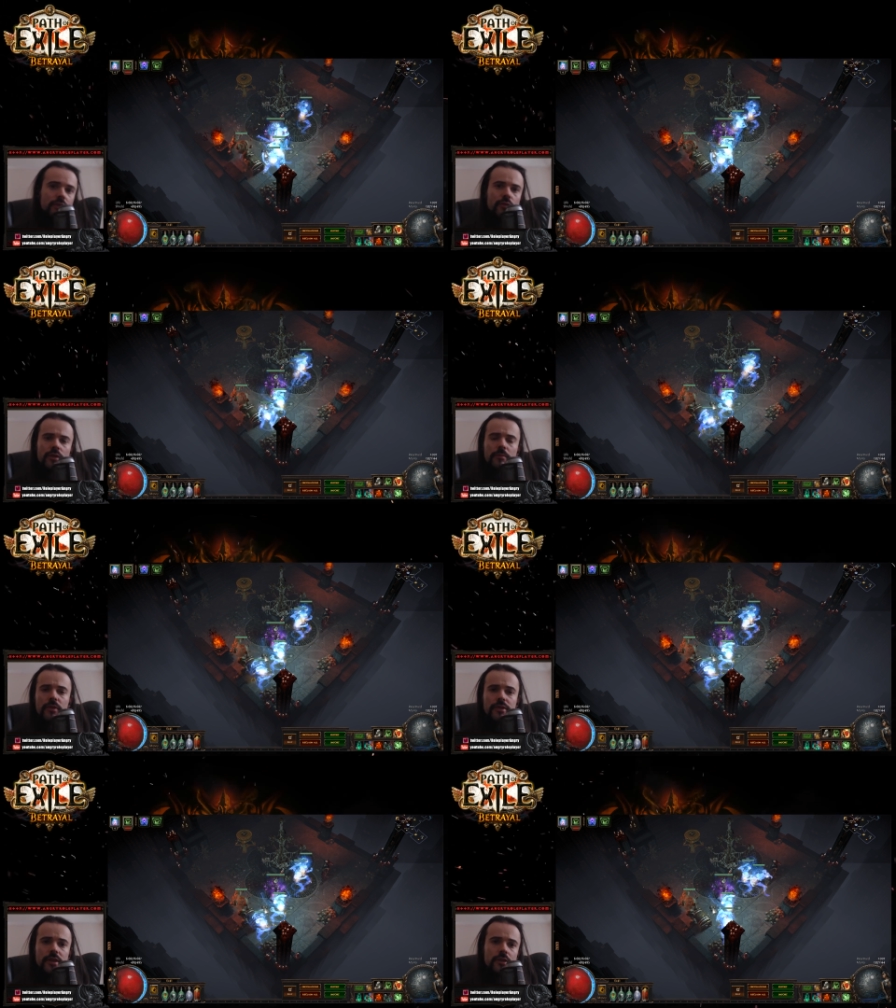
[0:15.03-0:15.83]
Today I want to
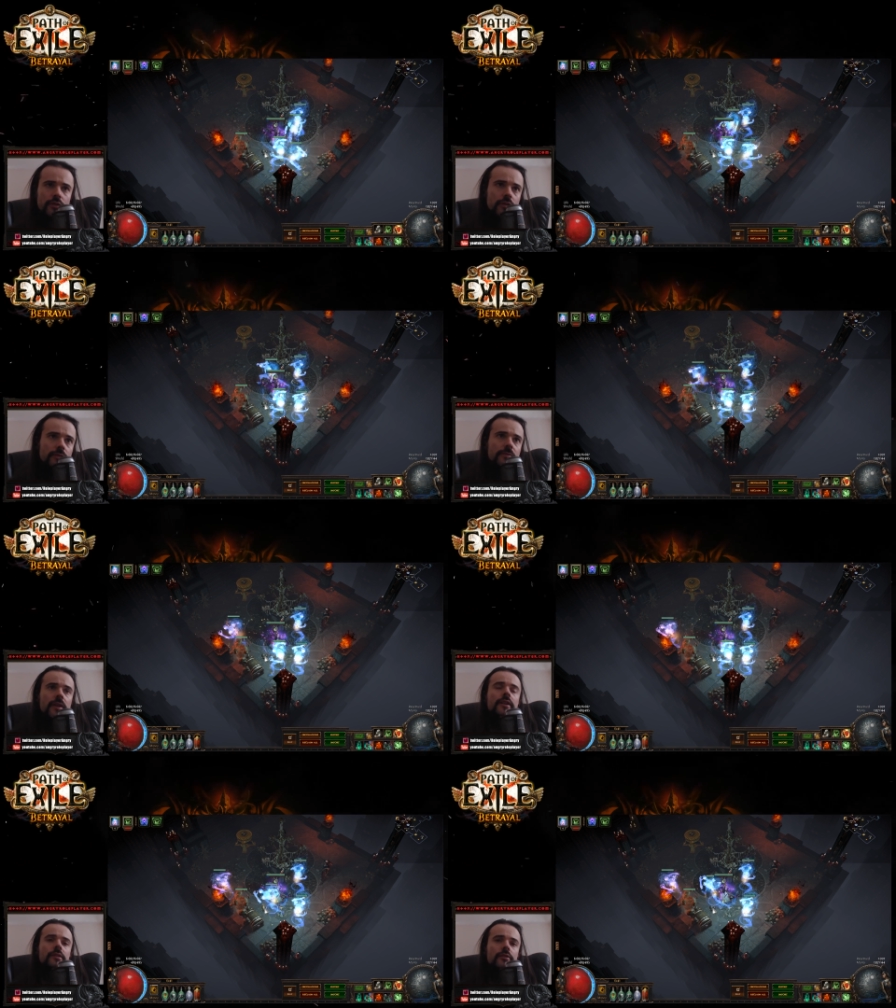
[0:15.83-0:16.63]
present you the
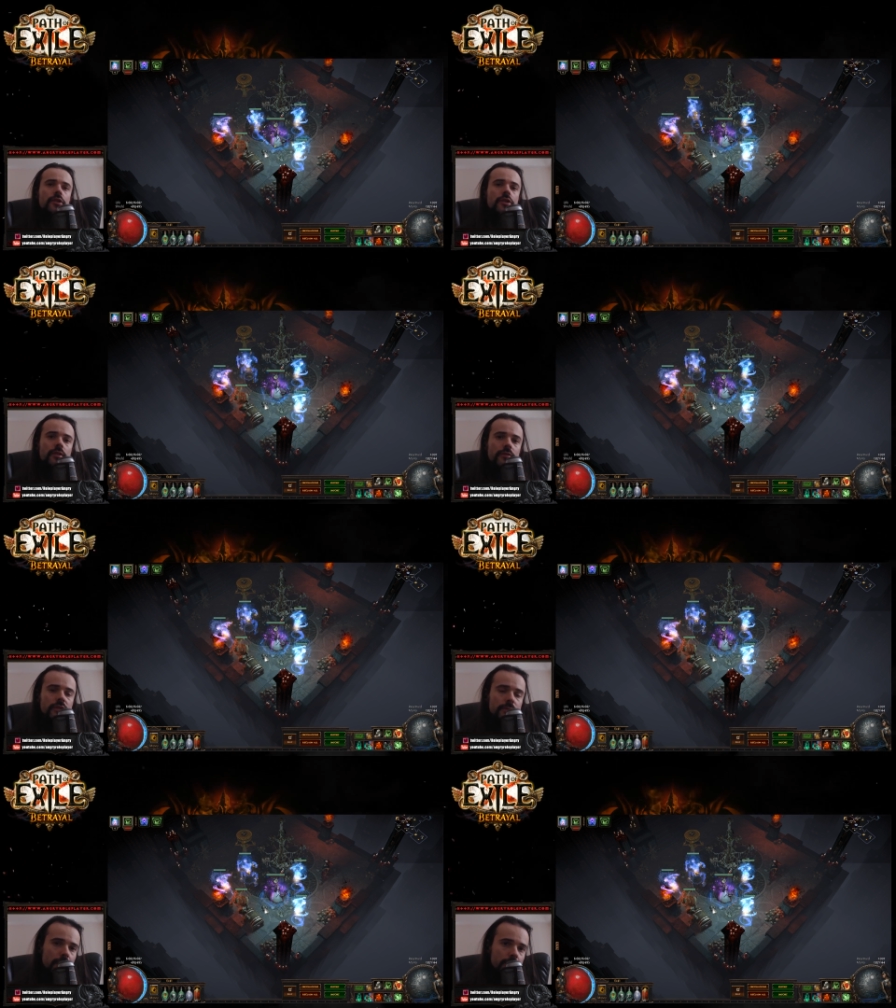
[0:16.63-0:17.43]
final version of the
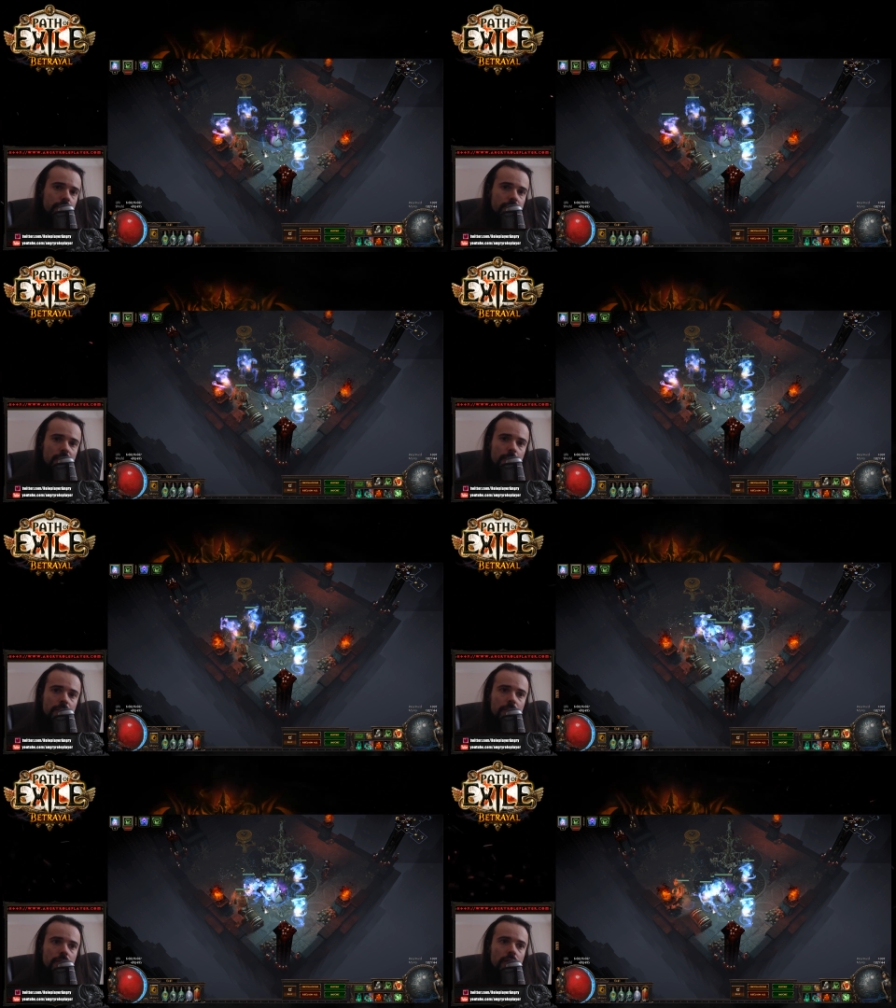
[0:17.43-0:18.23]
SPECTRE
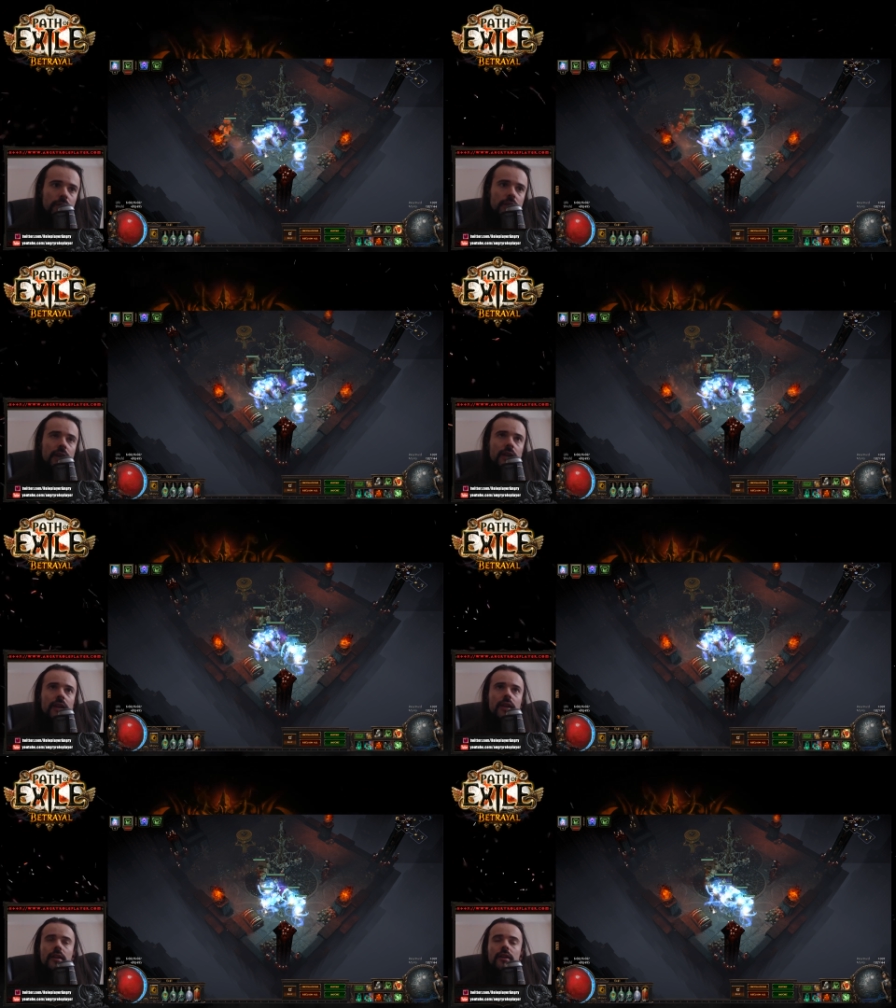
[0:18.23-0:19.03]
Summoner build
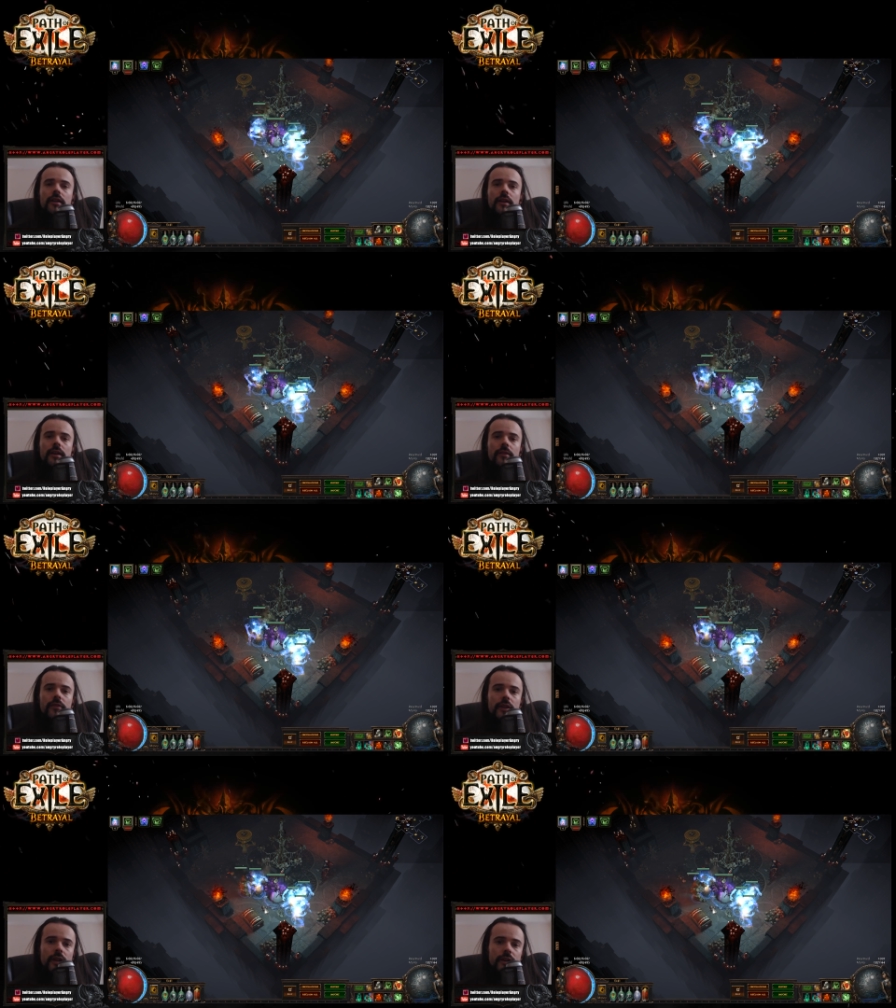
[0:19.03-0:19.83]

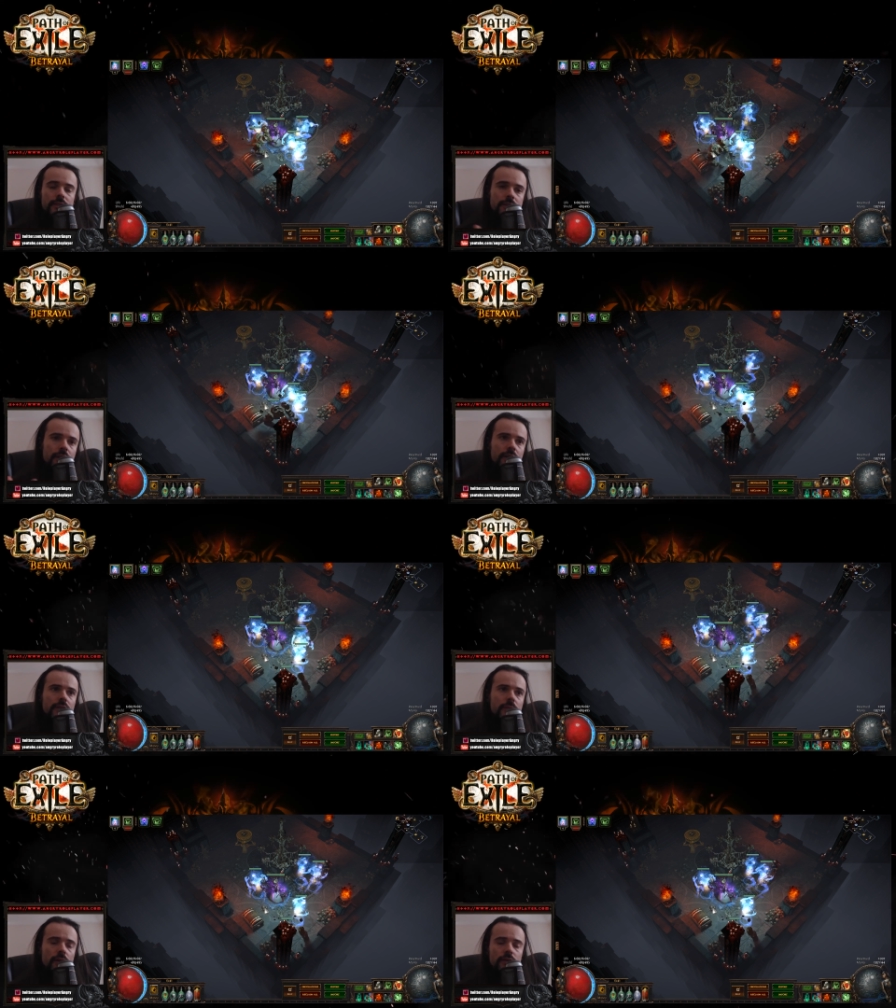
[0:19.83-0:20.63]
that I started
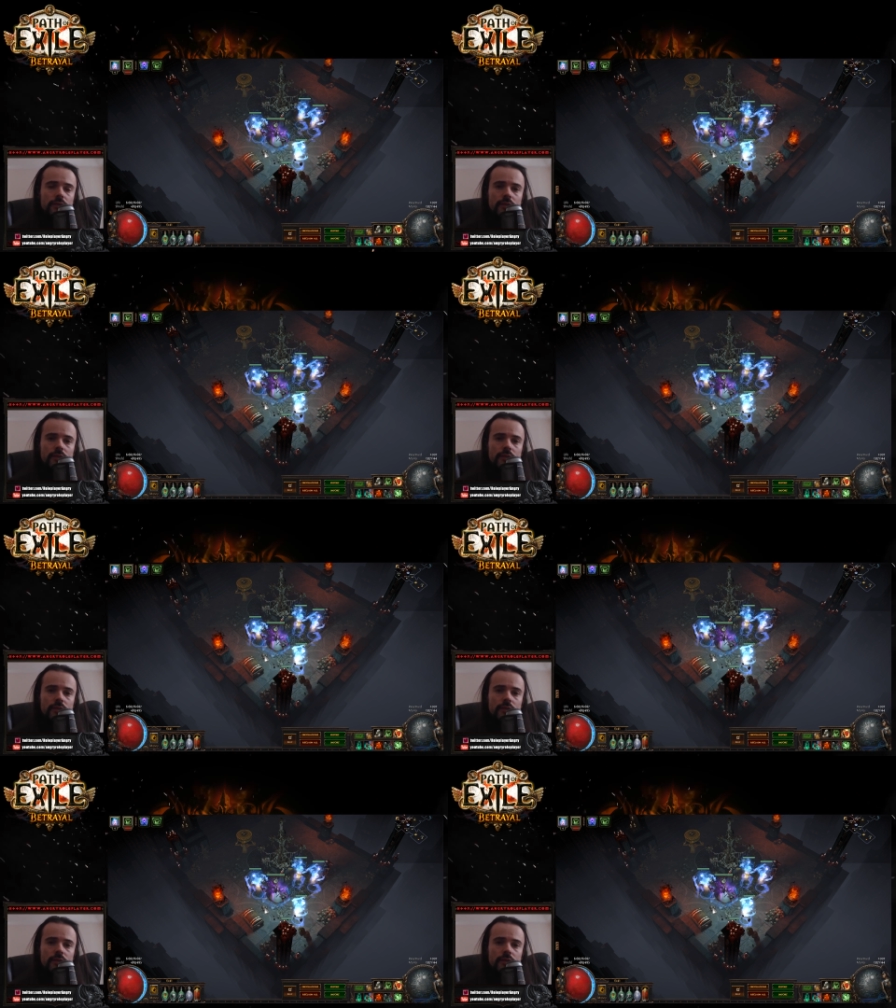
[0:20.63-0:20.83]
about